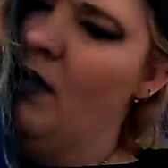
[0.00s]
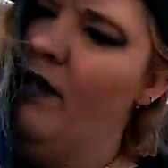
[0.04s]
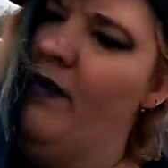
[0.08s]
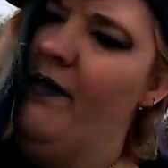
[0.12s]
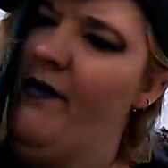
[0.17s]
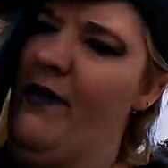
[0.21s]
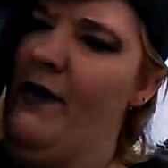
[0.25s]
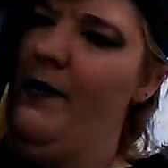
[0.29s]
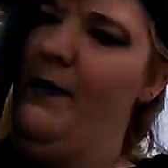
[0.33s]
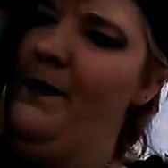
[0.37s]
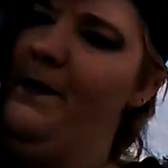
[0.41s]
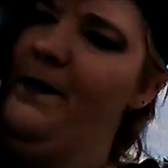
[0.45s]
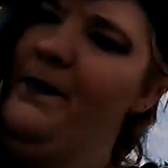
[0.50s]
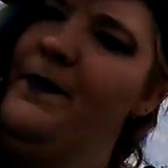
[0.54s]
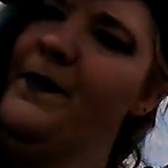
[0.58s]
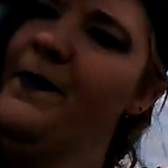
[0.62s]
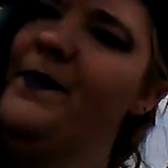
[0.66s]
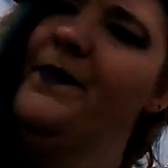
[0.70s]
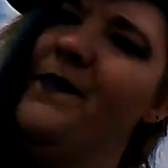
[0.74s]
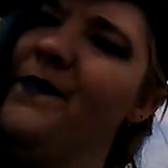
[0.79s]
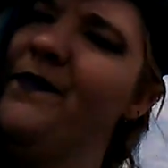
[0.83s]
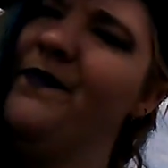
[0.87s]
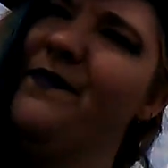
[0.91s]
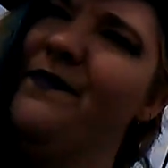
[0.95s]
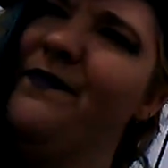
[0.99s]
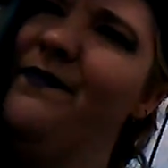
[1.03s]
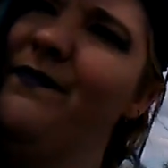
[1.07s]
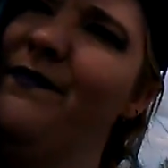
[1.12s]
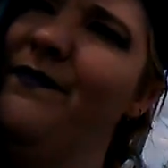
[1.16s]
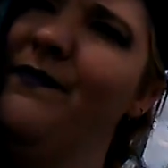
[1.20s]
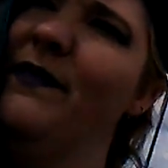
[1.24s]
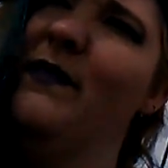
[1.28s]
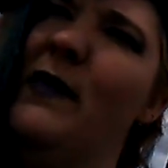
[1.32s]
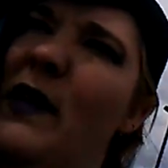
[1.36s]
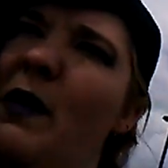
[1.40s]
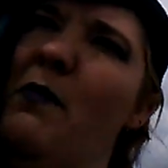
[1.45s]
from
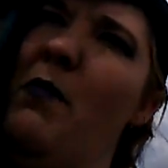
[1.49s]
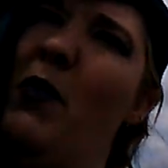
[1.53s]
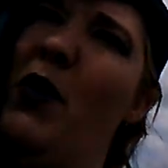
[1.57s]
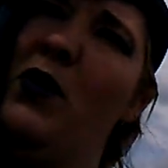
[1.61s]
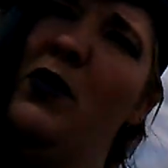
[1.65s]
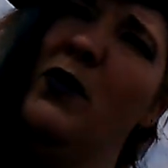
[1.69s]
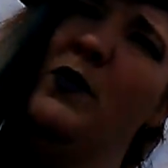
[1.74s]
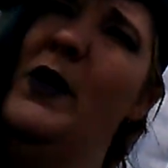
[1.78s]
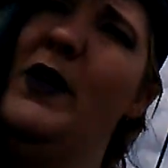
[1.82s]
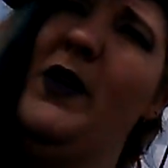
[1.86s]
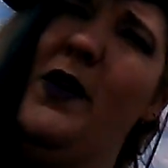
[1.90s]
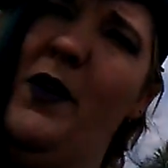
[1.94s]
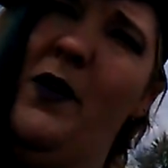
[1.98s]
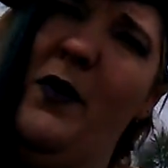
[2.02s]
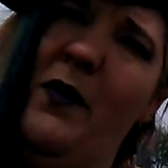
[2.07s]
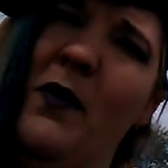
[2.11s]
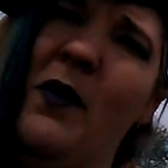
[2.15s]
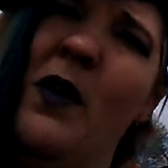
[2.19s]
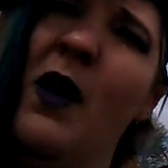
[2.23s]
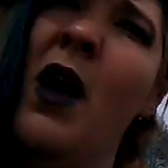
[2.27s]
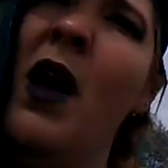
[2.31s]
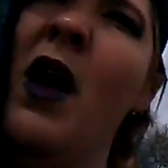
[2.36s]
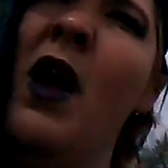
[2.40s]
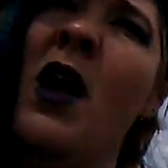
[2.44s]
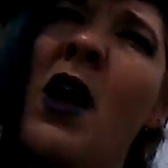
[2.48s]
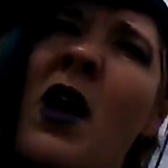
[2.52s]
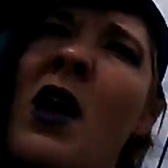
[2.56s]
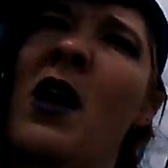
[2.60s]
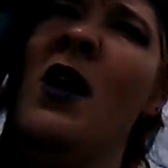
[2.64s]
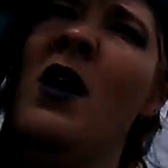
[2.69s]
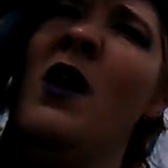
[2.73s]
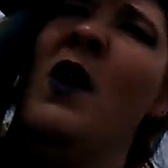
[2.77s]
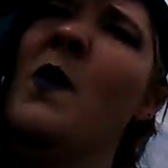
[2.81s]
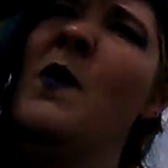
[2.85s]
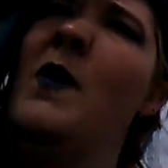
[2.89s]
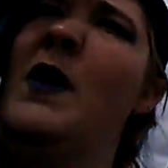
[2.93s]
Baldwin or
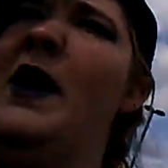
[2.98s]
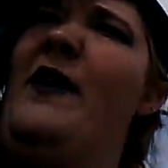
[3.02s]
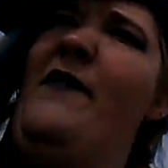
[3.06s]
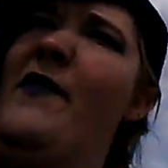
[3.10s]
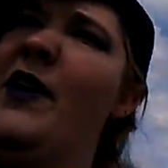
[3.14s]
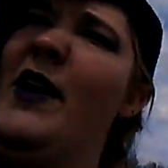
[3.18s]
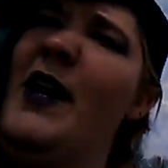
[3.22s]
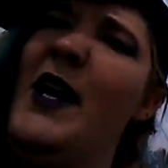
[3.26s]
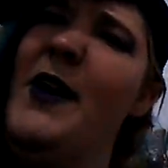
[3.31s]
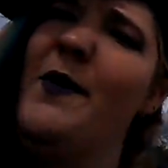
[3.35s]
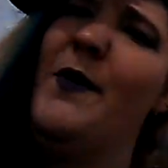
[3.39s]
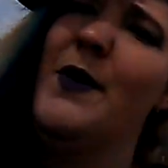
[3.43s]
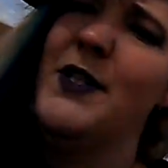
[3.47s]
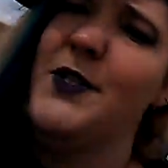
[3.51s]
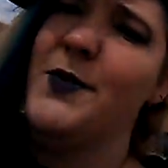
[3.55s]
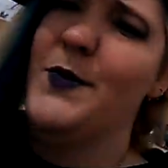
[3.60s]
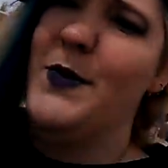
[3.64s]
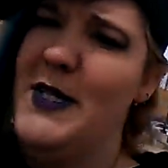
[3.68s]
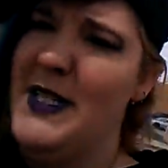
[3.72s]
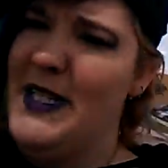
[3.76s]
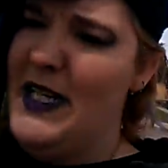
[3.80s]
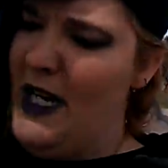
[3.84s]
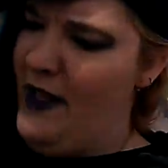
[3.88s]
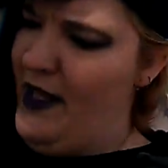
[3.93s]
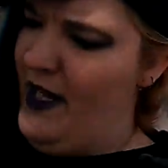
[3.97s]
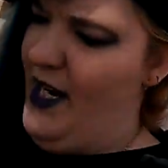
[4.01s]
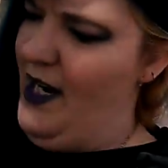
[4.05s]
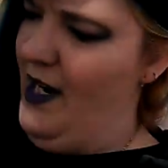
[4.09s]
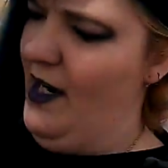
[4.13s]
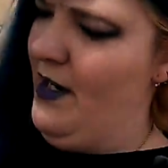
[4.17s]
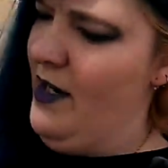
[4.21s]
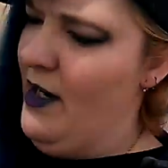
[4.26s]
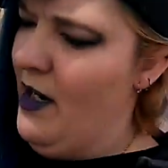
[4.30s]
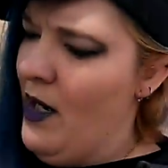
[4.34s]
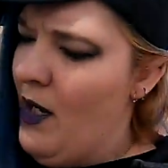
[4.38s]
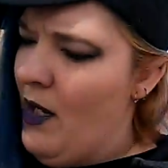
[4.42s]
whatever. Anyway, so we stay
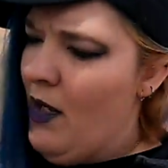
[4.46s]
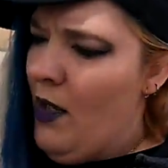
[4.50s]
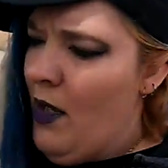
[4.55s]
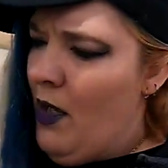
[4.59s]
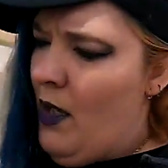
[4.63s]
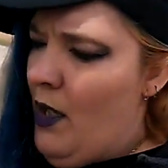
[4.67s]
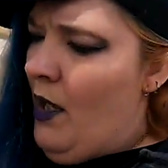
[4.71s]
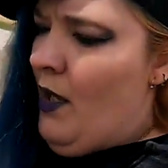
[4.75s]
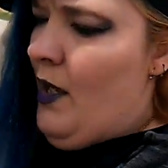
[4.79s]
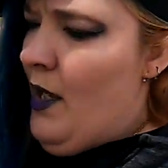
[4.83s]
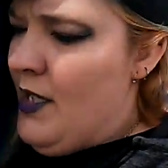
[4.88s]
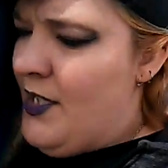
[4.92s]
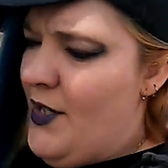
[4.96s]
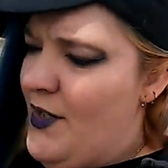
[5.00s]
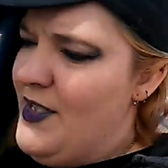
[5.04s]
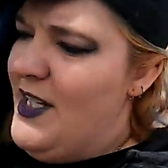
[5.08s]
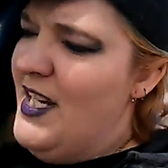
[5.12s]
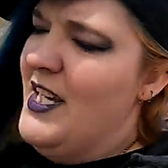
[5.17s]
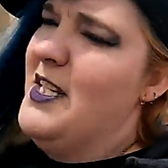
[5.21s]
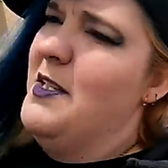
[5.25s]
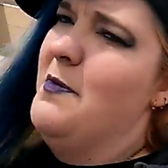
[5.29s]
there. So it